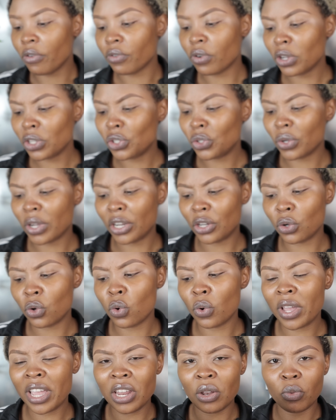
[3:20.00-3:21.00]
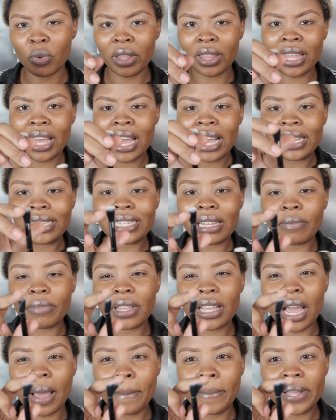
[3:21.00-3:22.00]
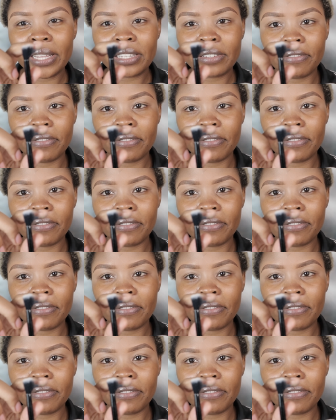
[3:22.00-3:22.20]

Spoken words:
Of course, you can go in with something a bit